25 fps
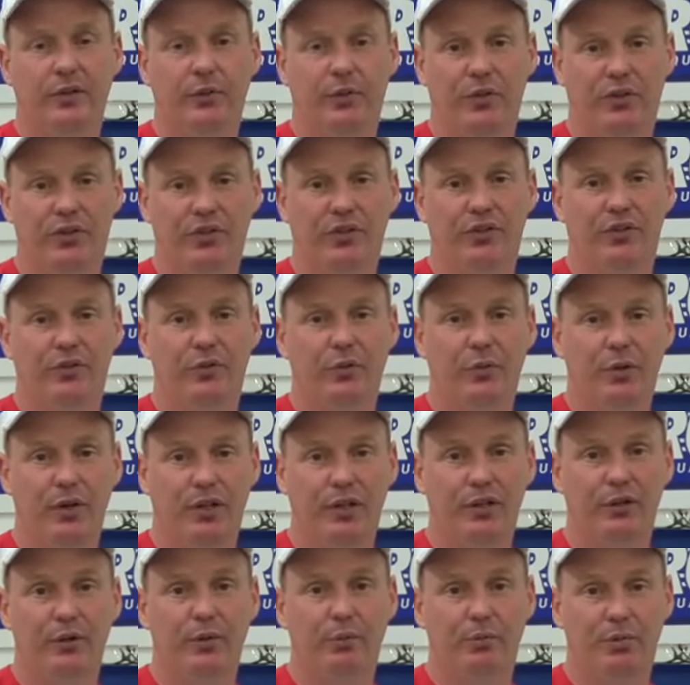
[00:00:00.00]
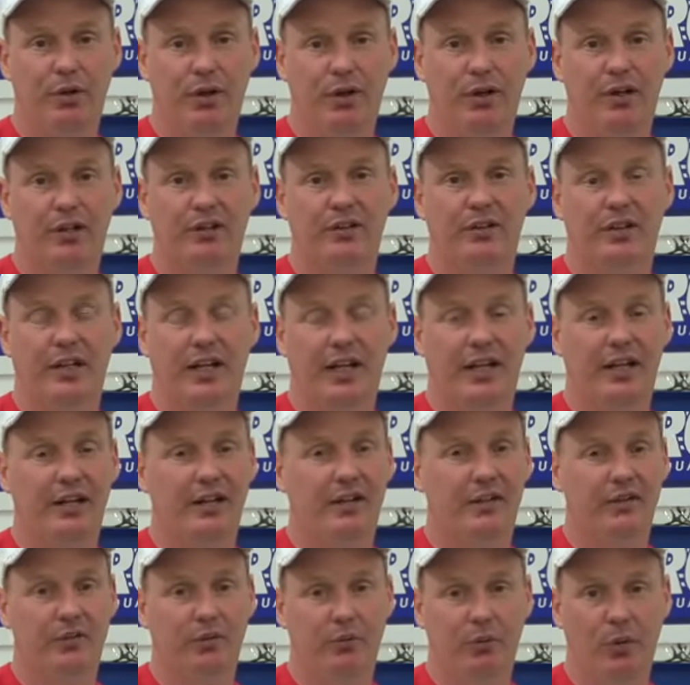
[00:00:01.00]
which is a really good product
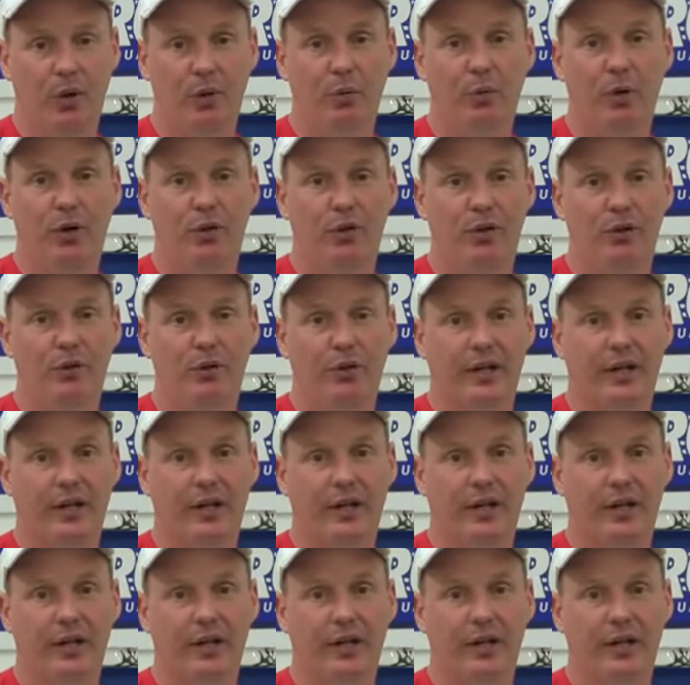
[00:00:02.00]
and it's well worth a